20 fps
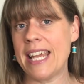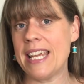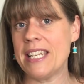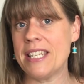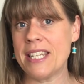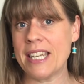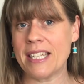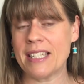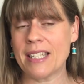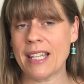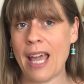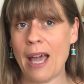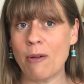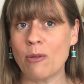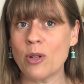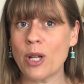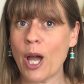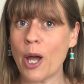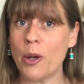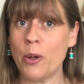a
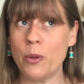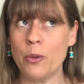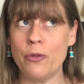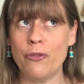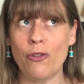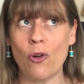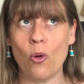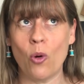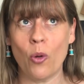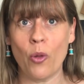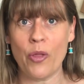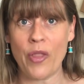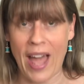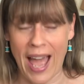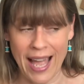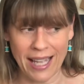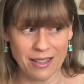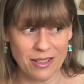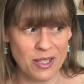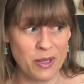discount code for
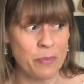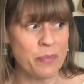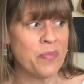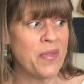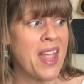that.